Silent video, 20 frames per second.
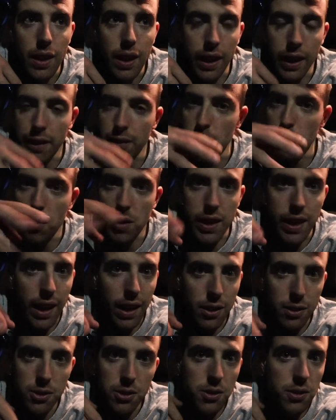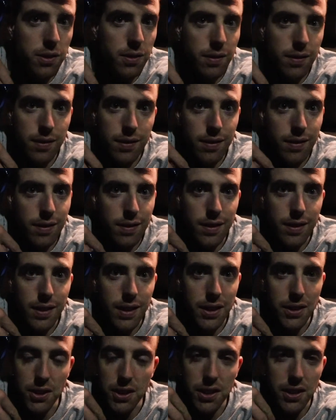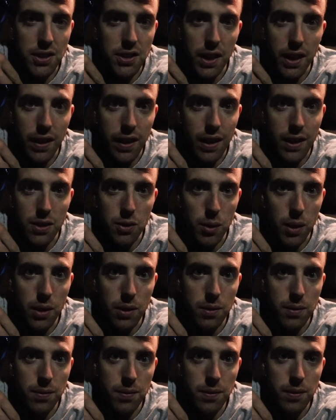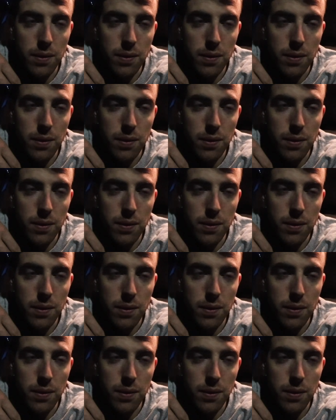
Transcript: And everybody else is going to say that as well.